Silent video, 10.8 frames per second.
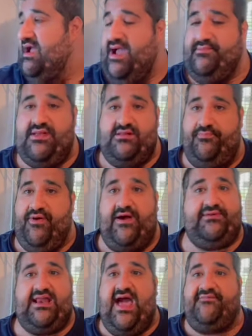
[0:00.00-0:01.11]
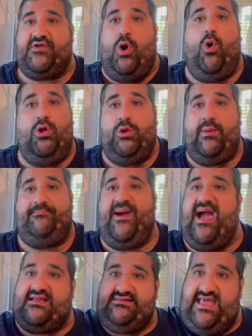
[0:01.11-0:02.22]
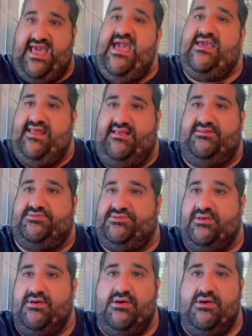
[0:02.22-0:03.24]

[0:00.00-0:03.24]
I mean, you're probably going to have to go all the way back in the 80s